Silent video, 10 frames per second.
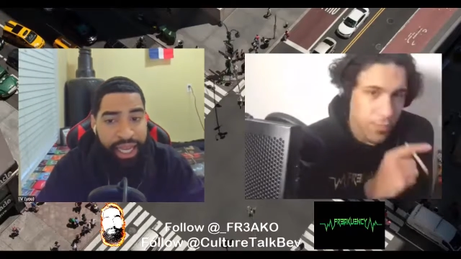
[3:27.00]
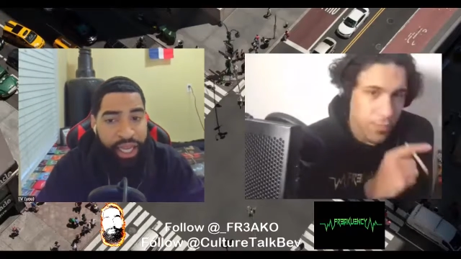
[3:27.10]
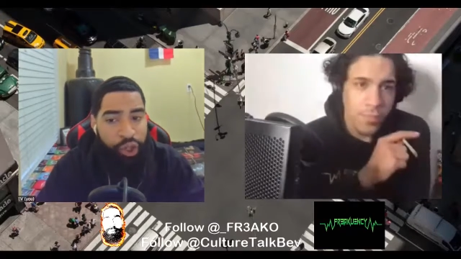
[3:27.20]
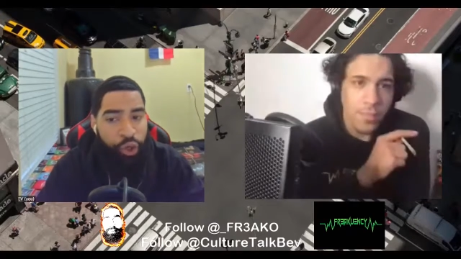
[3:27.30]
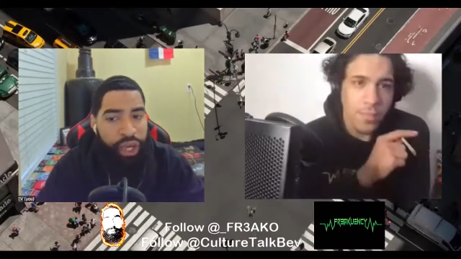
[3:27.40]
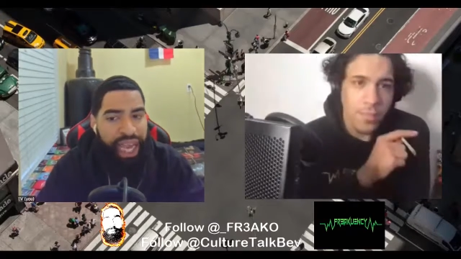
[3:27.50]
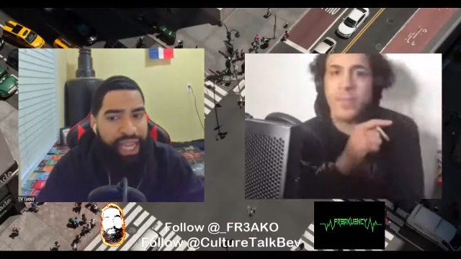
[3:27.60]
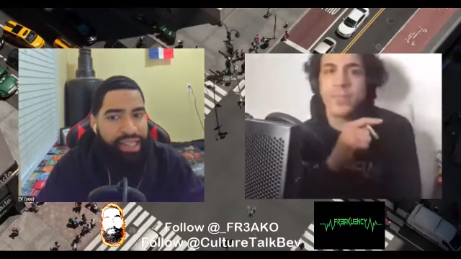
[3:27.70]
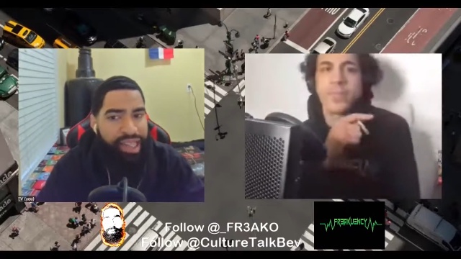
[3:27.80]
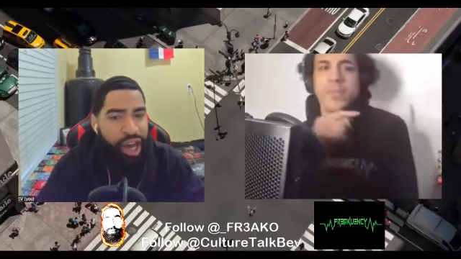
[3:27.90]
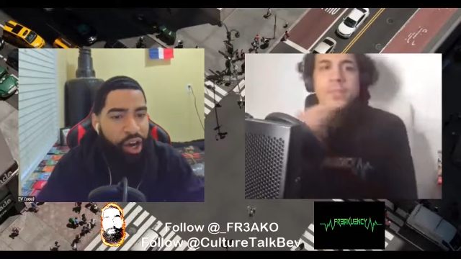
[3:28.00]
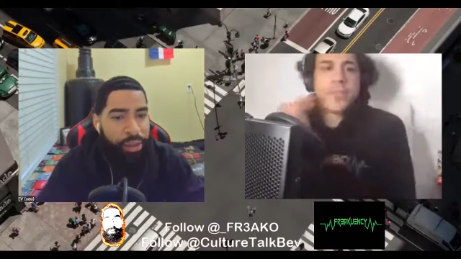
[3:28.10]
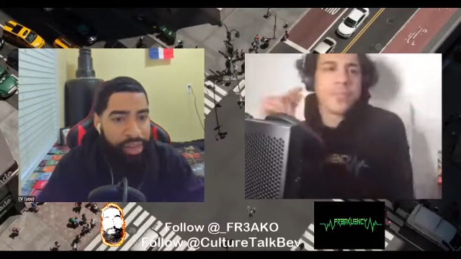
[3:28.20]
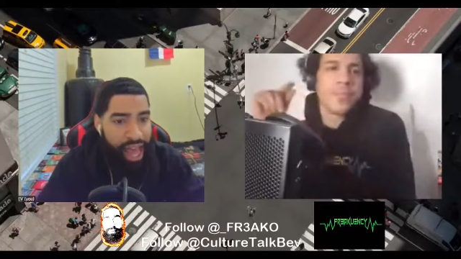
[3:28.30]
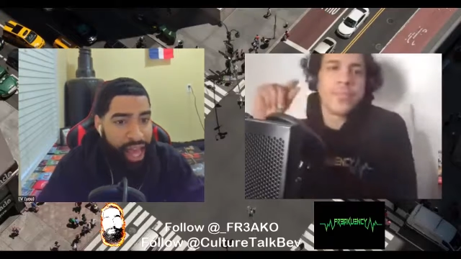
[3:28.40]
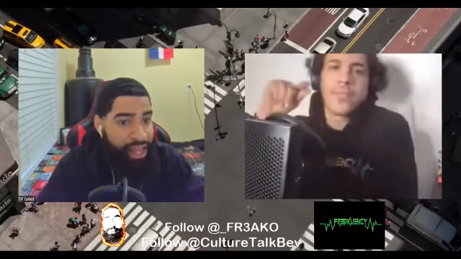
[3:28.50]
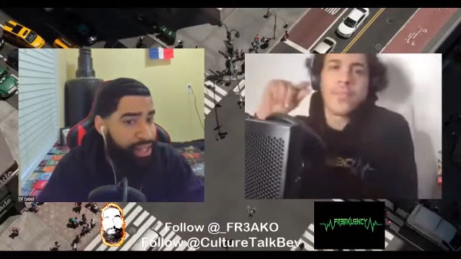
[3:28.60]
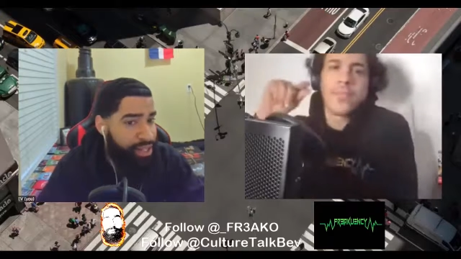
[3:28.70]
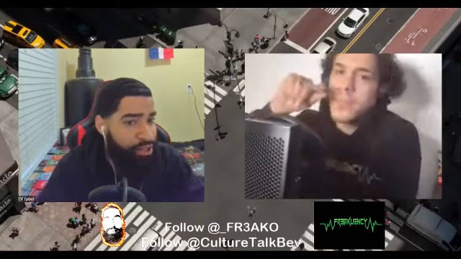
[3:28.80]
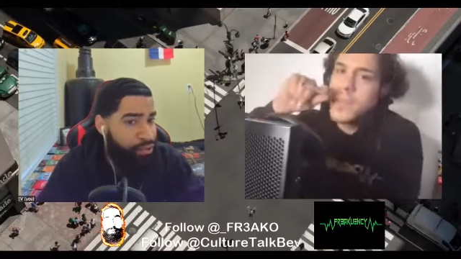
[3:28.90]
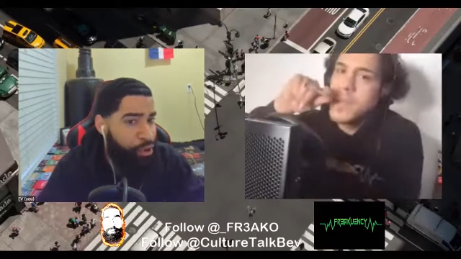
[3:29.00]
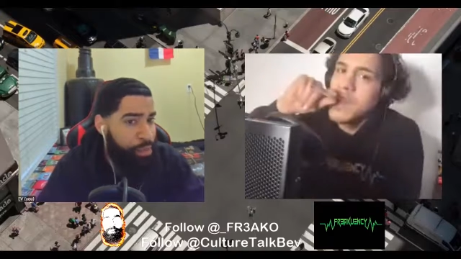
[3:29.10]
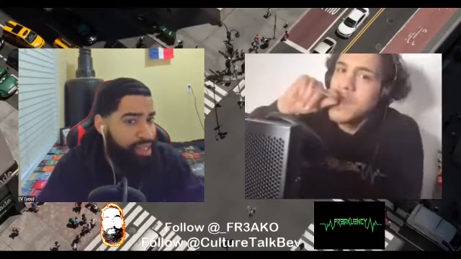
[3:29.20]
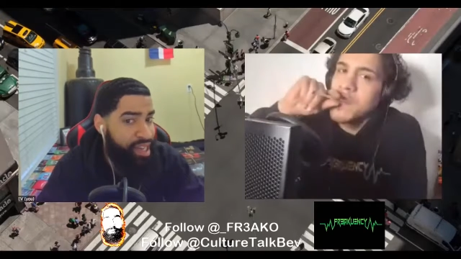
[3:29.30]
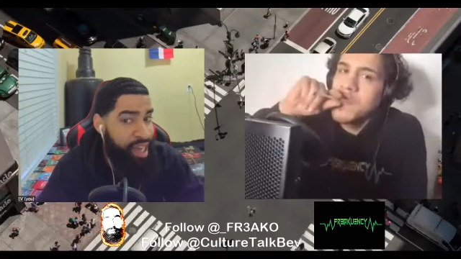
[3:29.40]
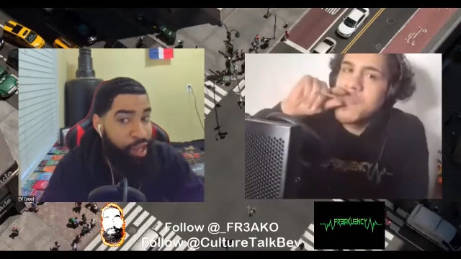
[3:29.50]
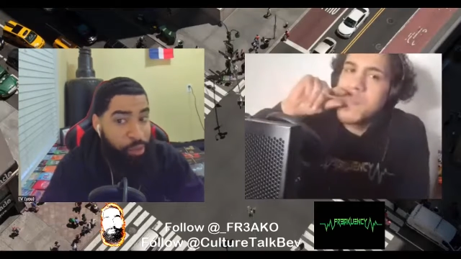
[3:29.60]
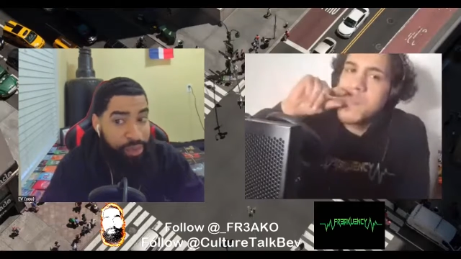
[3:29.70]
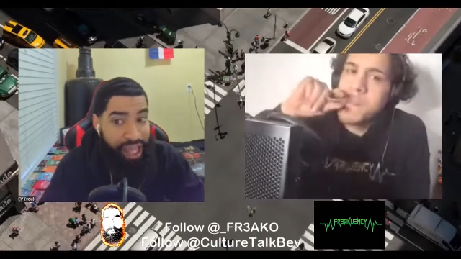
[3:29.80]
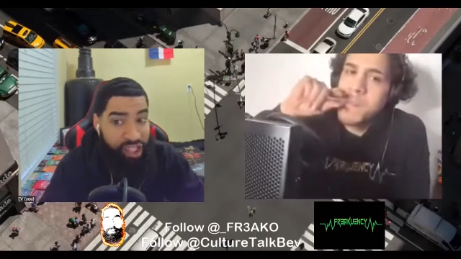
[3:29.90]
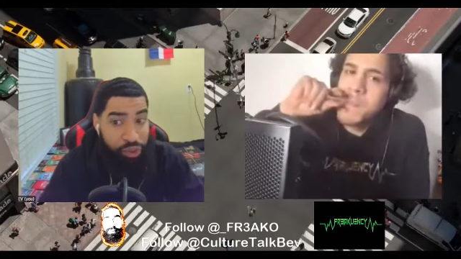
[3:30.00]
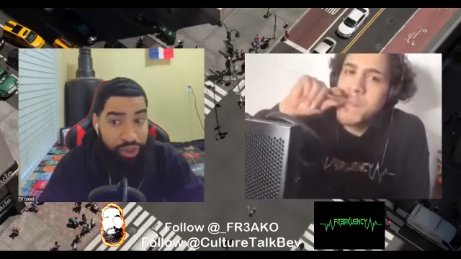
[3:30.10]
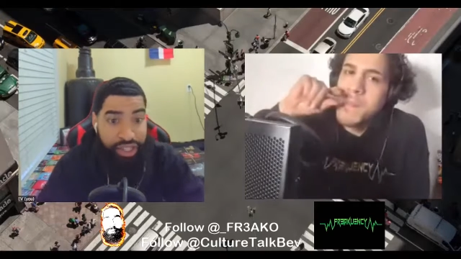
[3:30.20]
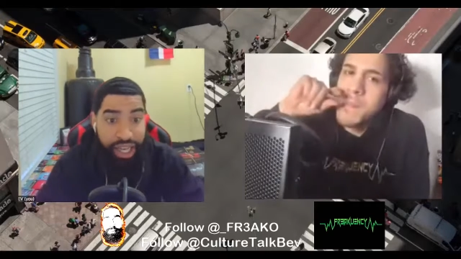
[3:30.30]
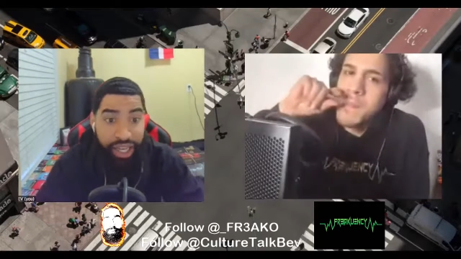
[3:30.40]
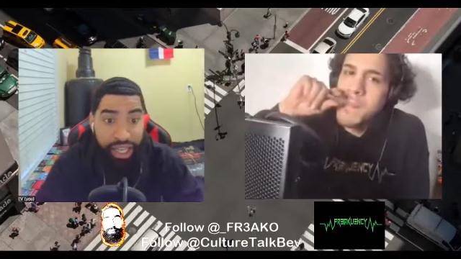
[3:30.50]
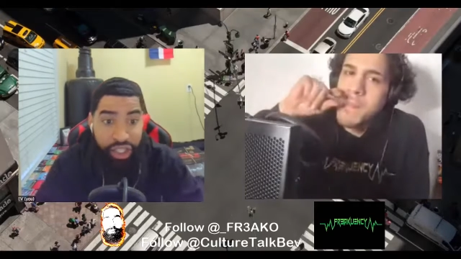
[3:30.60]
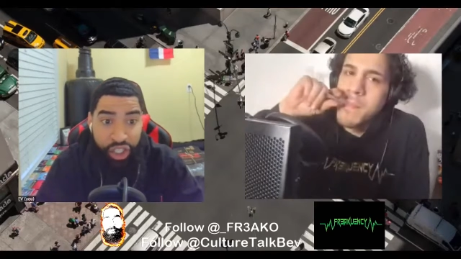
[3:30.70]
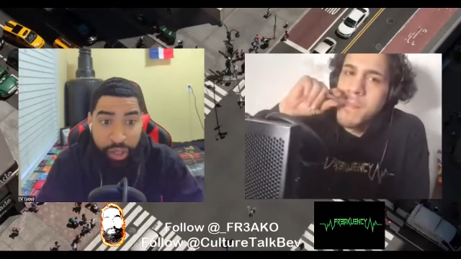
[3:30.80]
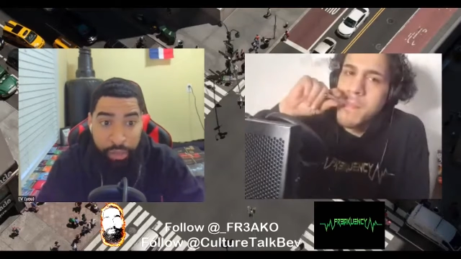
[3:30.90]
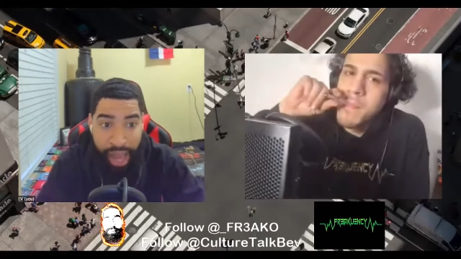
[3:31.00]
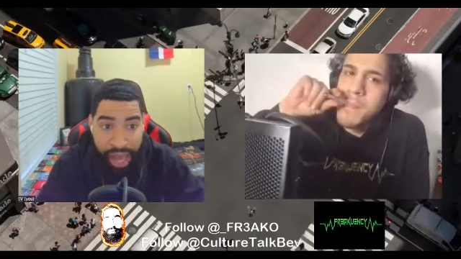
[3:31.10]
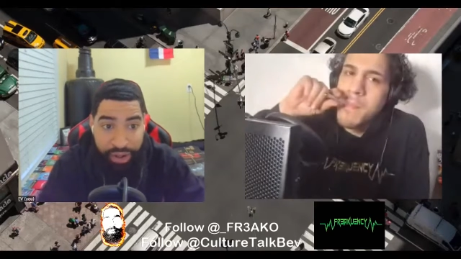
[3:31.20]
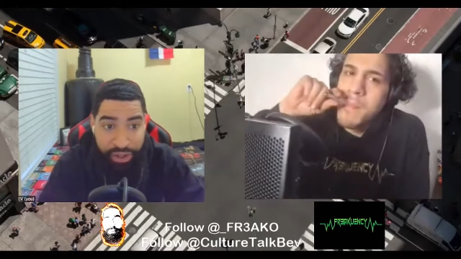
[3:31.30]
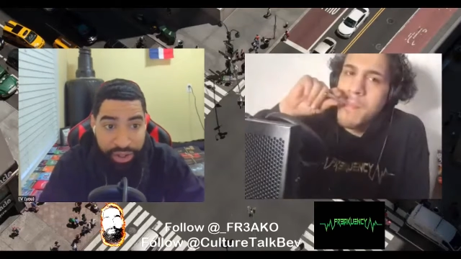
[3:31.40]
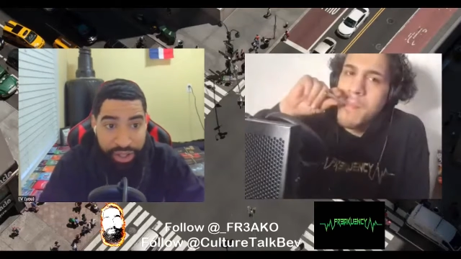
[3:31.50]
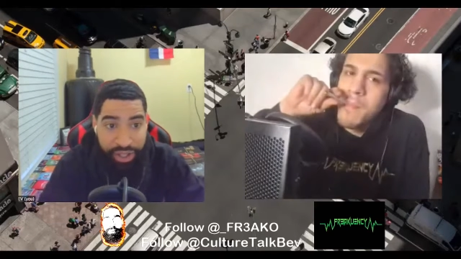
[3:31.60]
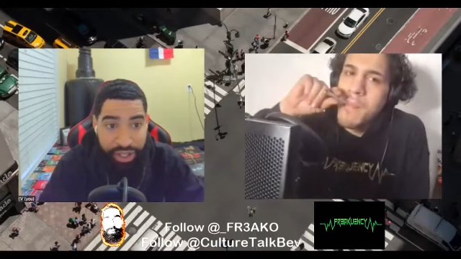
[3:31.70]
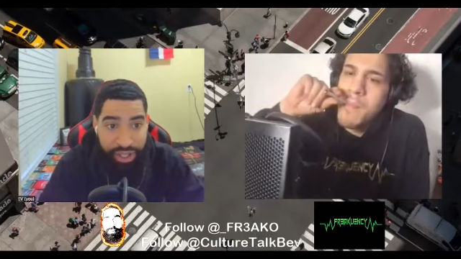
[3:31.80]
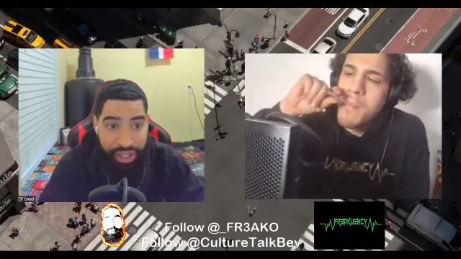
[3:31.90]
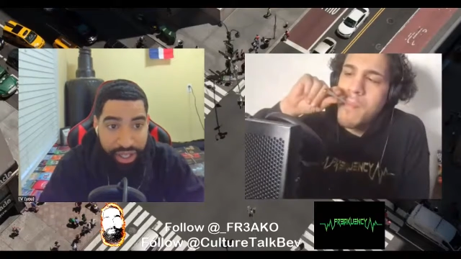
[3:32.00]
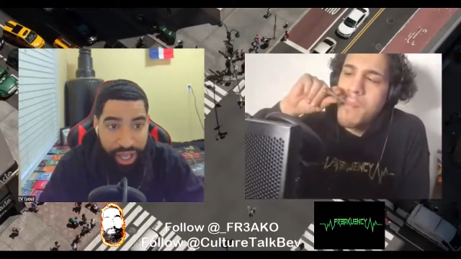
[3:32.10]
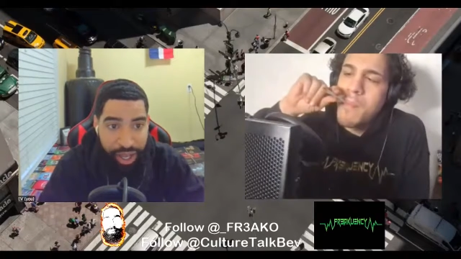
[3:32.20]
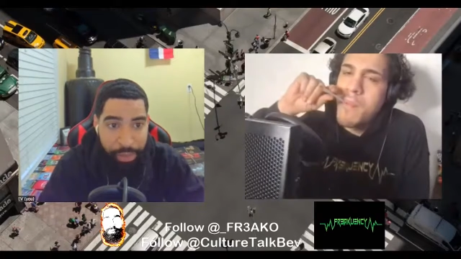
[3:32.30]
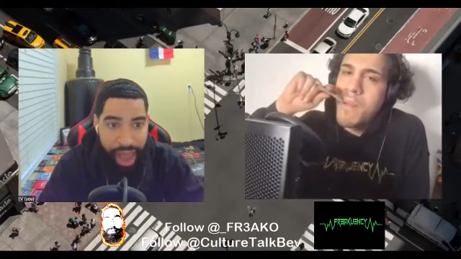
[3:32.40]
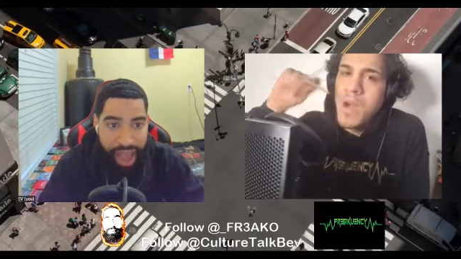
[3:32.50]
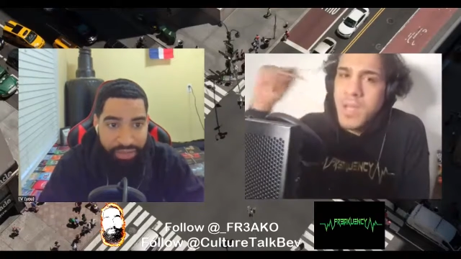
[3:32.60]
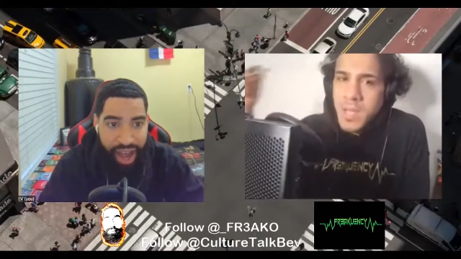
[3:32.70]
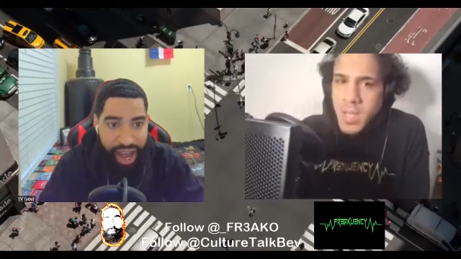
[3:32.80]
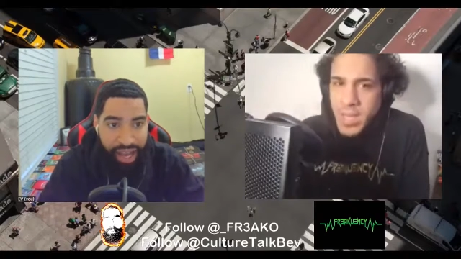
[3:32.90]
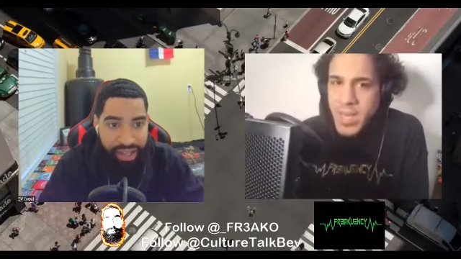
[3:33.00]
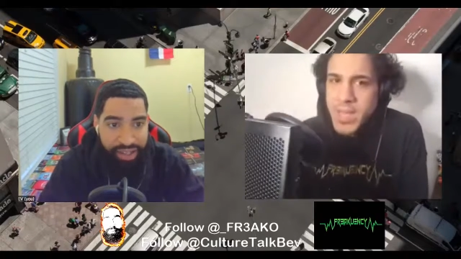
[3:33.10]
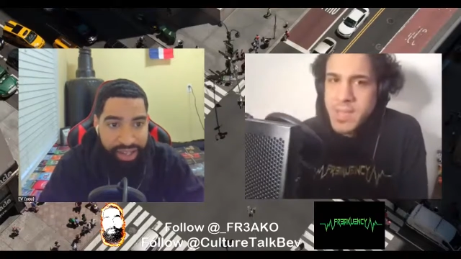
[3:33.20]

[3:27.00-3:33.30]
Speaker 1: you can't tell him that. You feel me? To him, that shit was a legit battle. In Math eyes. It